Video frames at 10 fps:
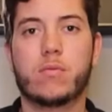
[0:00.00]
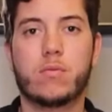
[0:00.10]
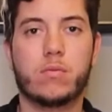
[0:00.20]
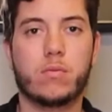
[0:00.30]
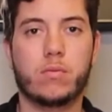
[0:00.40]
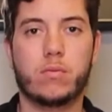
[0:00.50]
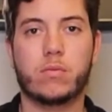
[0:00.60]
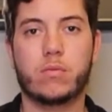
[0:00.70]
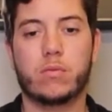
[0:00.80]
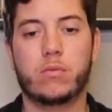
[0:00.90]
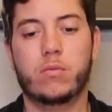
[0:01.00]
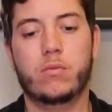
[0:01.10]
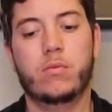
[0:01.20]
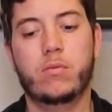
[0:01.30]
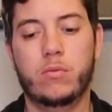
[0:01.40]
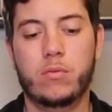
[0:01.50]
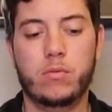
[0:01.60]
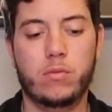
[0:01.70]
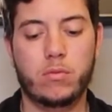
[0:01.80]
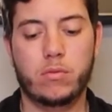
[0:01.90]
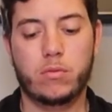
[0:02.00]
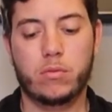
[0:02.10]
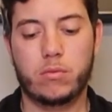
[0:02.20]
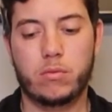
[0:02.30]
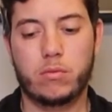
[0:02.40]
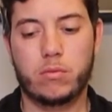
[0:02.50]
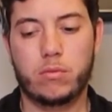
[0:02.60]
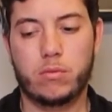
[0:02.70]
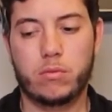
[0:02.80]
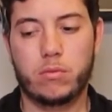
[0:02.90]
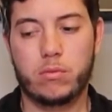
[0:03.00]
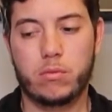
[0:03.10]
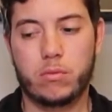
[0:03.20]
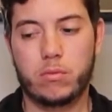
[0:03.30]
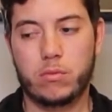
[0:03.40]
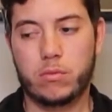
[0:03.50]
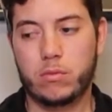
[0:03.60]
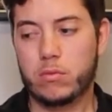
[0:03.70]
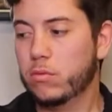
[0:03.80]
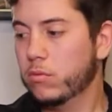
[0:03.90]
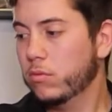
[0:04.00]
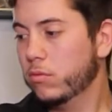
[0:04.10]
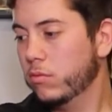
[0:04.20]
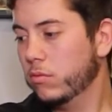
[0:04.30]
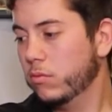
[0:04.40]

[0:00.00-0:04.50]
(silent)